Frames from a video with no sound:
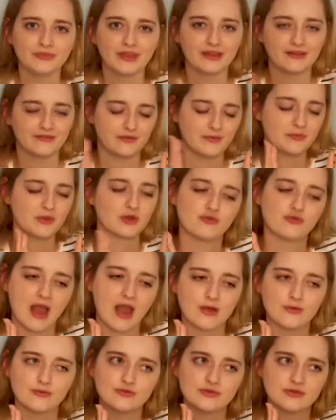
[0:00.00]
like from the
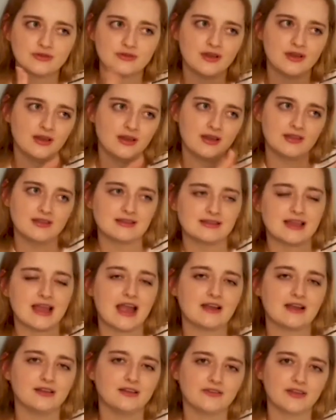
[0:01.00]
ground there's an
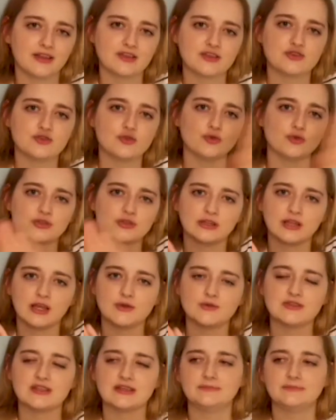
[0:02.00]
angle of like the doors closing